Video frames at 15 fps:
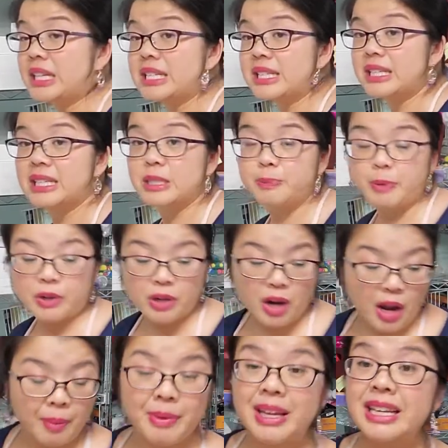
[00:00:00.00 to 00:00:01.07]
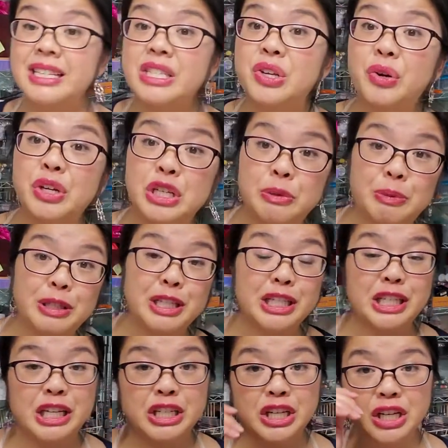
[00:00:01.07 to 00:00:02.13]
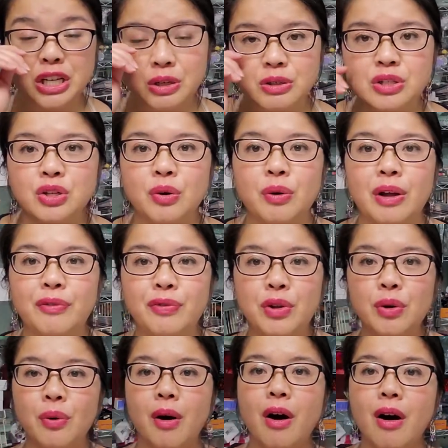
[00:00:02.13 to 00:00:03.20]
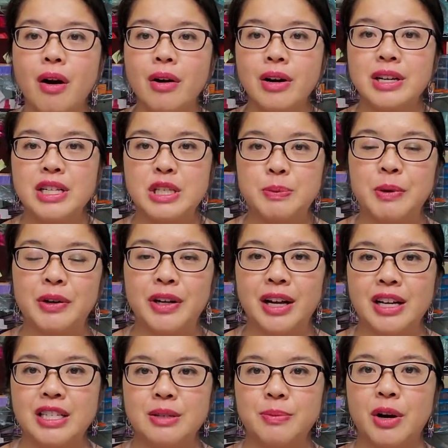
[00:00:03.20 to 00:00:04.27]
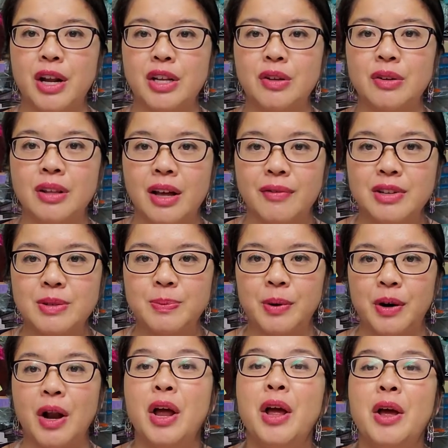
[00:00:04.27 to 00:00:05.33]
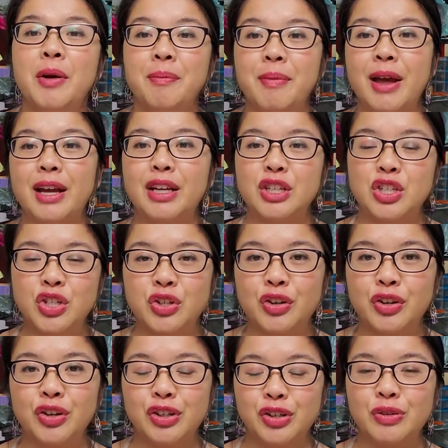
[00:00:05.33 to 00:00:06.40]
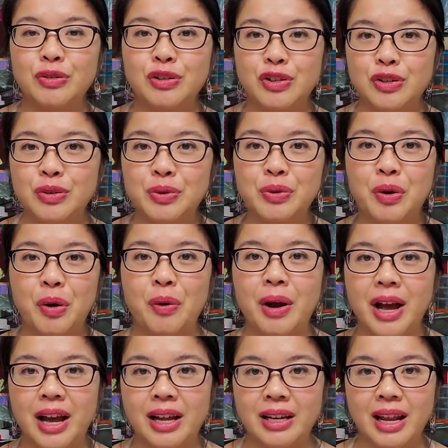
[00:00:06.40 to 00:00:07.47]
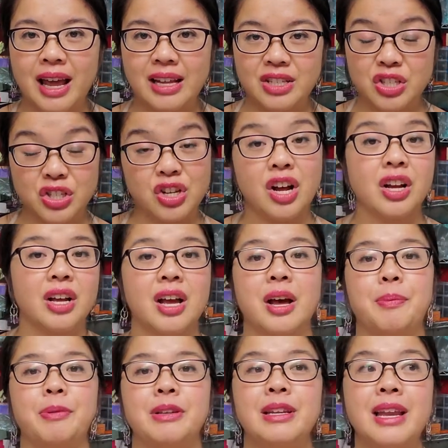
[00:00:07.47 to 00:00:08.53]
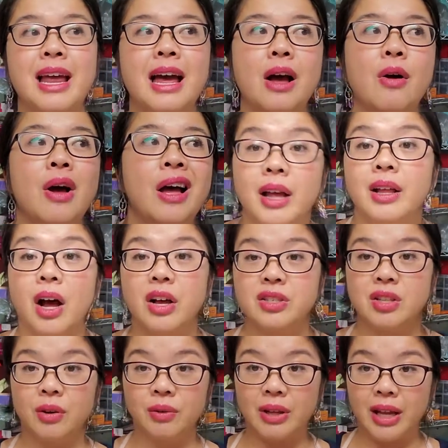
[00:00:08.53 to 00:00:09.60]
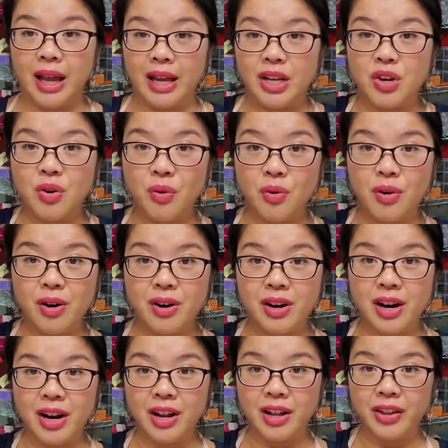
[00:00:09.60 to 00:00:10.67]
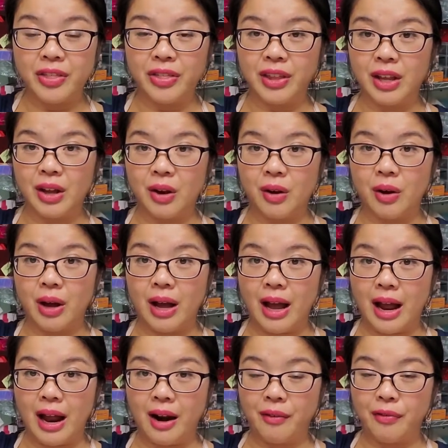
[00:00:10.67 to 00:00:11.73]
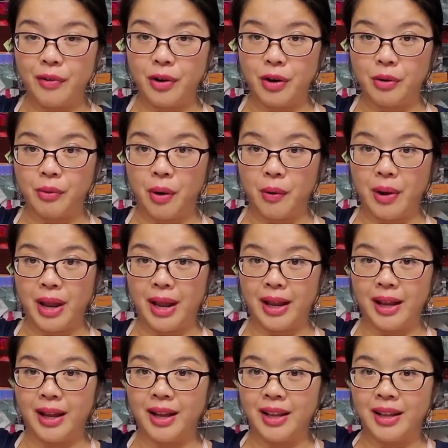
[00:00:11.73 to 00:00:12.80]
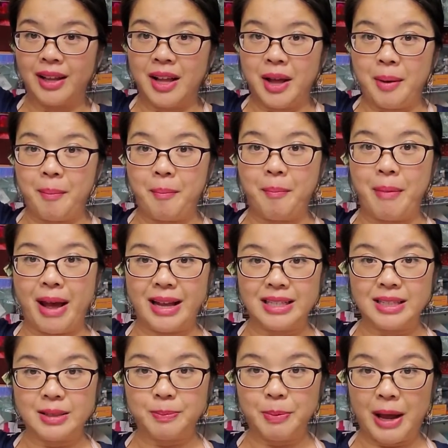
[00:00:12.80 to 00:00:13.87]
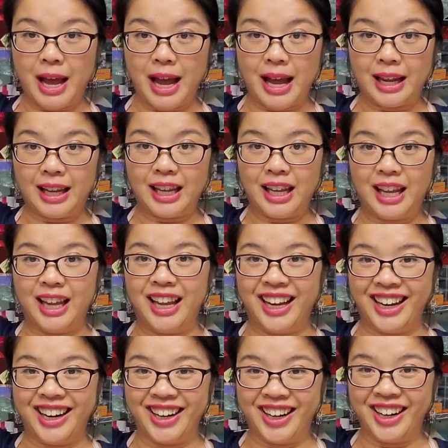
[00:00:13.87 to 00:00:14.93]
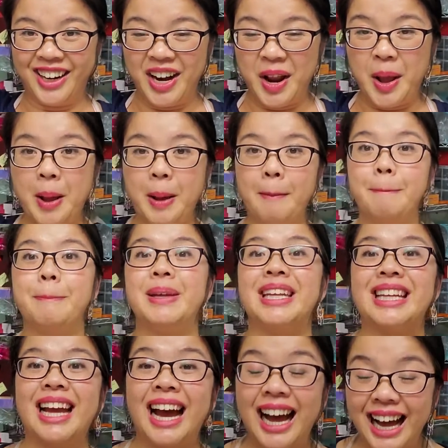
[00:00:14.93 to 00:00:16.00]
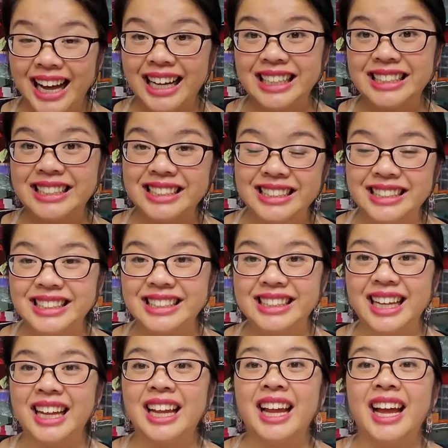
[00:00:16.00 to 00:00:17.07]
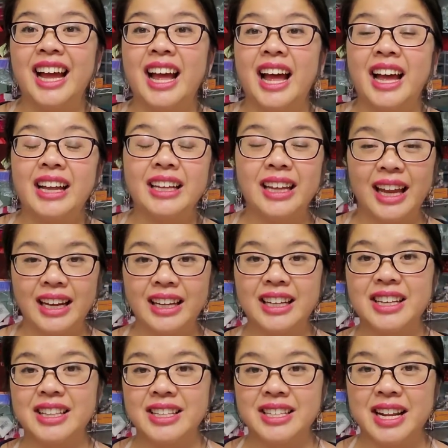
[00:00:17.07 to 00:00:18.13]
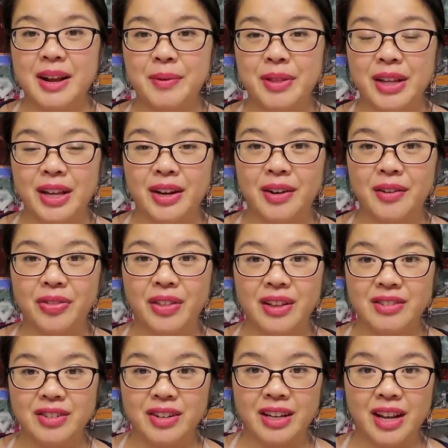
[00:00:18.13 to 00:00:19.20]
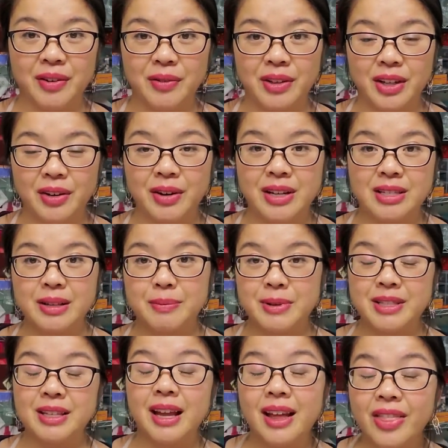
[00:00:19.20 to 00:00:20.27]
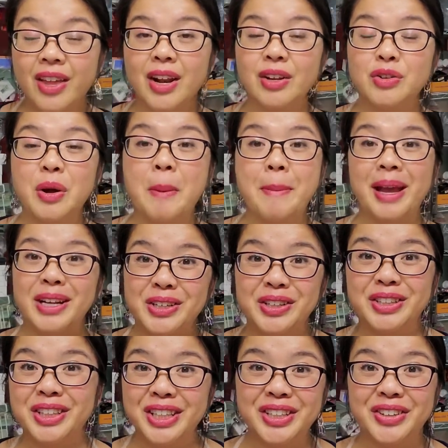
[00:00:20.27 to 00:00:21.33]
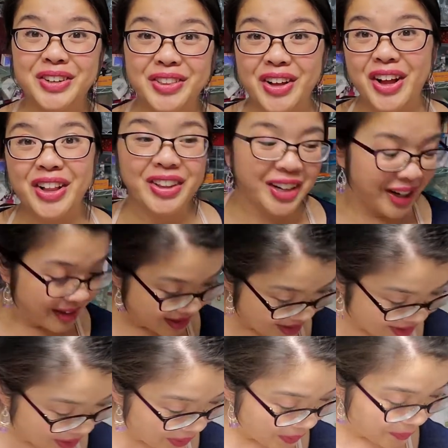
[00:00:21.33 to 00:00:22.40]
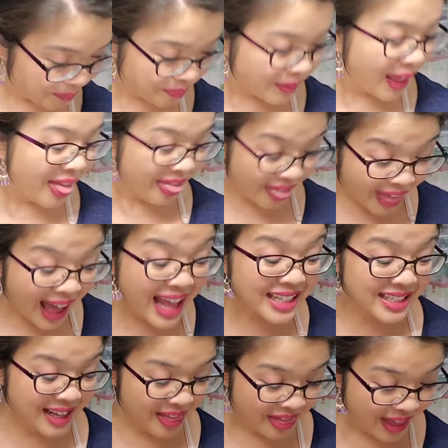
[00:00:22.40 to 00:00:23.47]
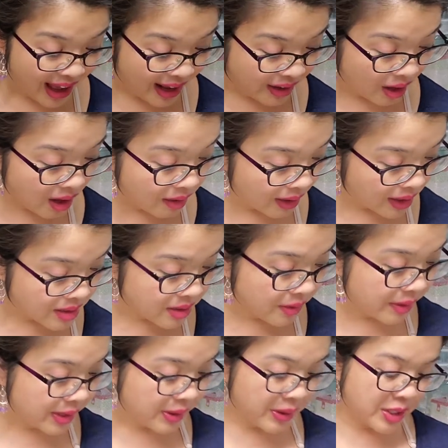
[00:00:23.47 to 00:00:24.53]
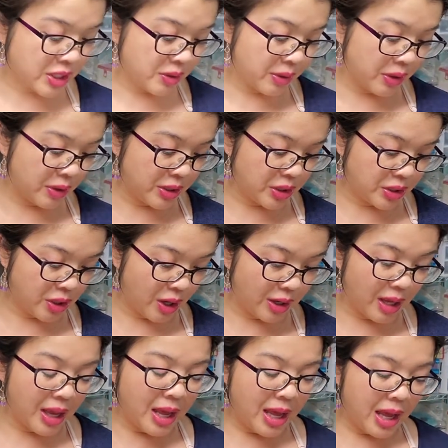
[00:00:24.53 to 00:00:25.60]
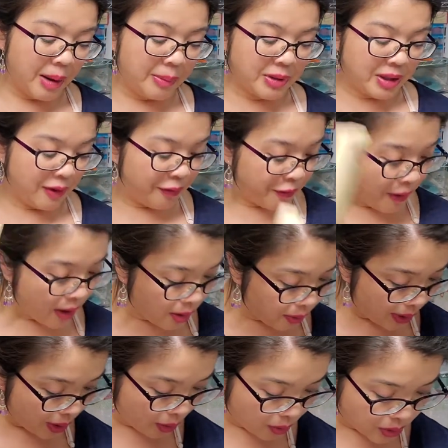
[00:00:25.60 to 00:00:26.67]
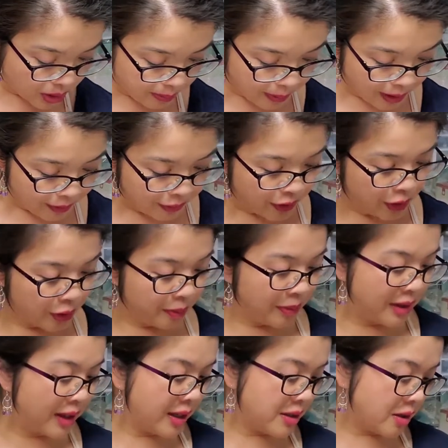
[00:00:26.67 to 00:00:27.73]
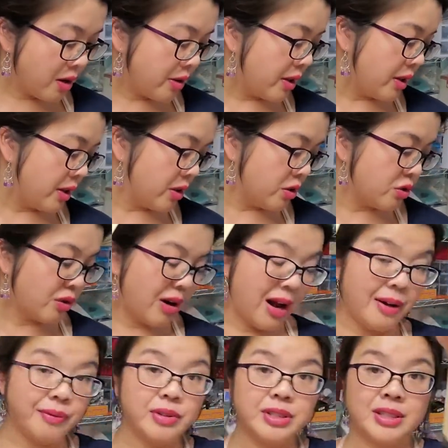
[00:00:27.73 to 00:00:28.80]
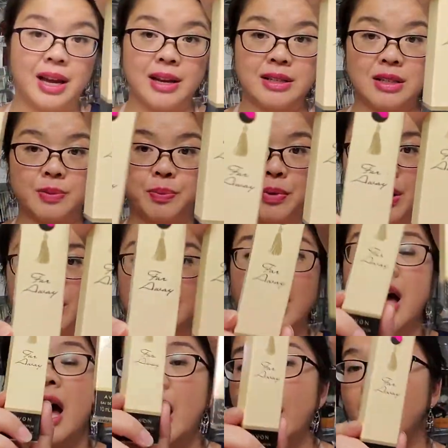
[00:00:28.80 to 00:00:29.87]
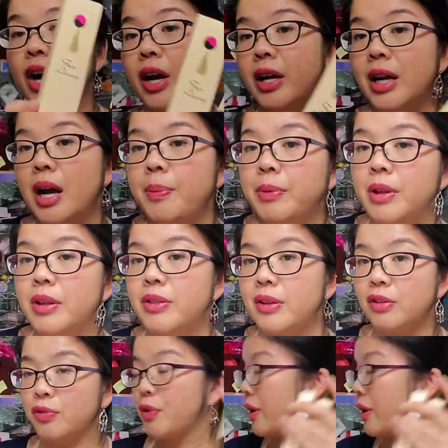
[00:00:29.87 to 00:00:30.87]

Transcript: is the Aspira Calm is going to be discontinued. So if you are an Aspira customer and you love Aspira, make sure you do go ahead and stock up now. Also, ignore the ever-growing mess back here because getting into this time of the year, things start getting really crazy and busy, and then I'll do a major clean during the holidays. So that's that. All right, so now you're going to talk about the Faraway Eau de Parfum. These are the little travel size sprays. I got a couple of these for